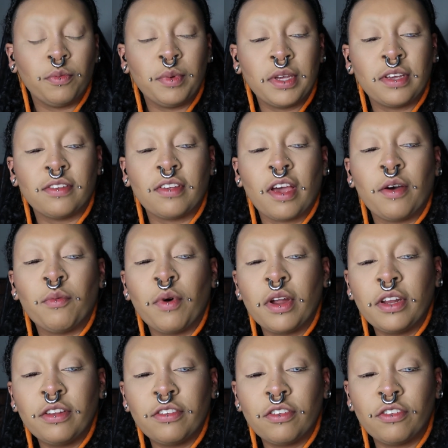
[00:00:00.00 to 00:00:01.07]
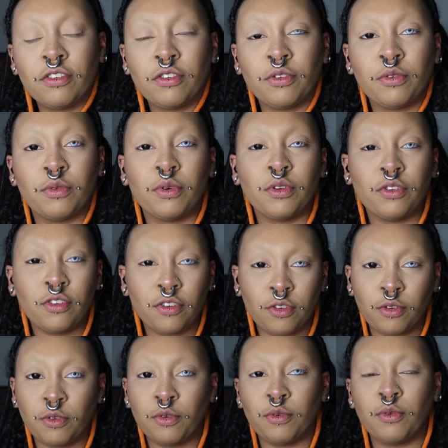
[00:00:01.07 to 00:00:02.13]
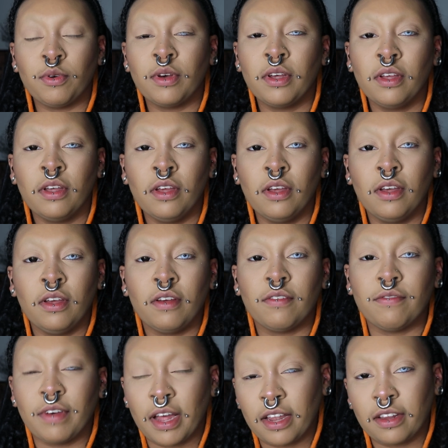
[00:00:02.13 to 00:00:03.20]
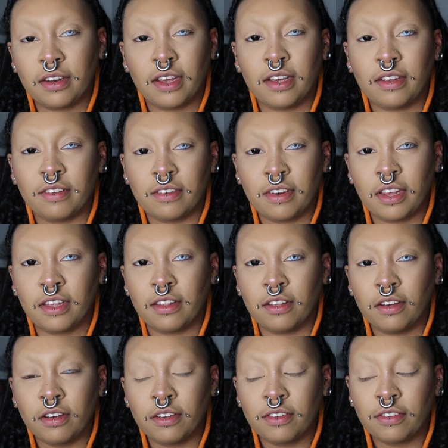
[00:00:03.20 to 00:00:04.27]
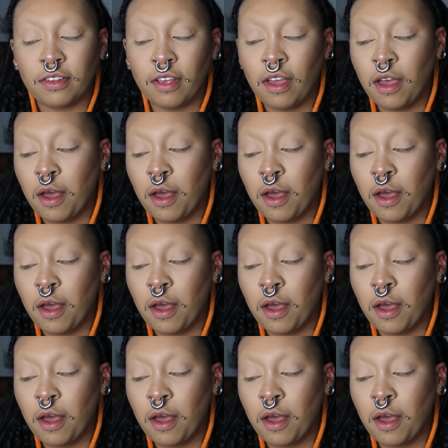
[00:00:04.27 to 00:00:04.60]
because I wanted to do 2 Valentine's Day looks,